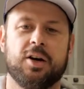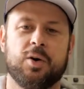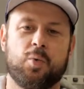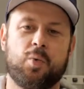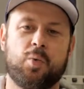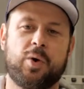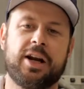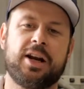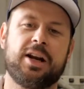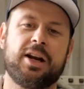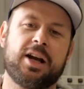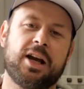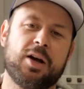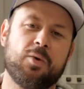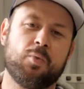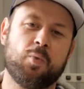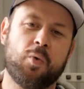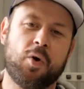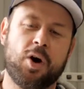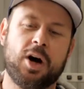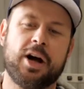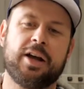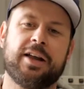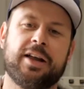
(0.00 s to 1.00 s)
when and
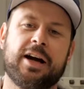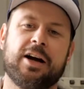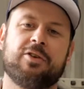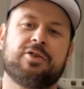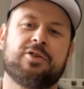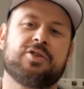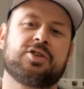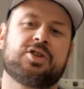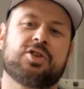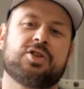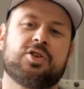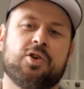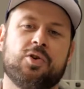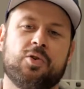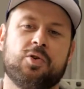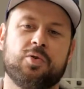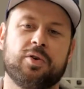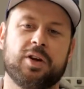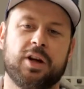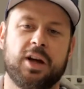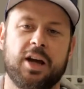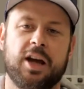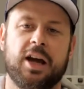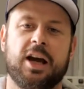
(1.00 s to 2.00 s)
why they're
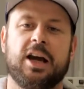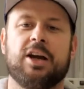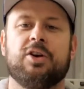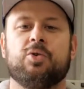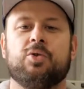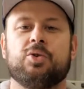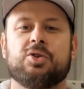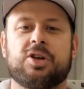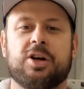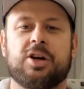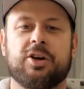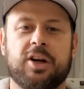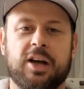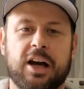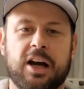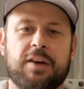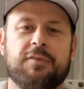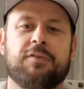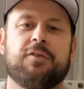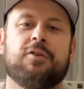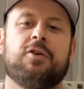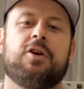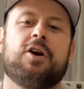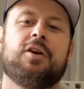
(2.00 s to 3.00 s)
installed, and also
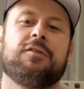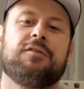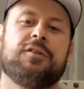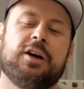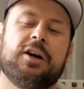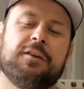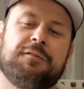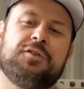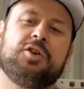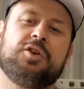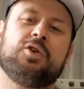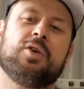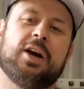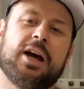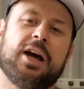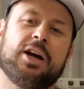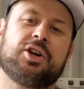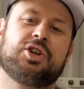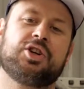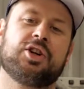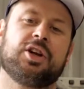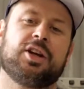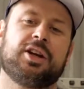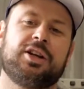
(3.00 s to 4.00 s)
cover off if you
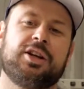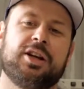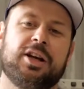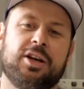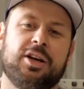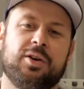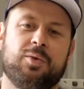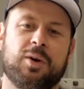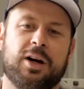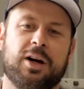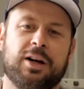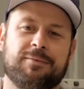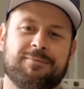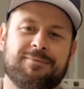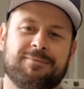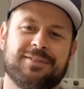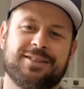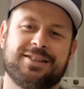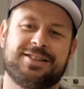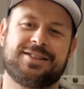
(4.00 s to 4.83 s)
actually need one.